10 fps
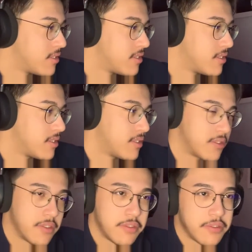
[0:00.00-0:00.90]

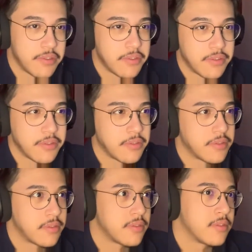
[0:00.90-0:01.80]

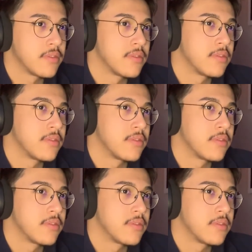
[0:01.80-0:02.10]
(silence)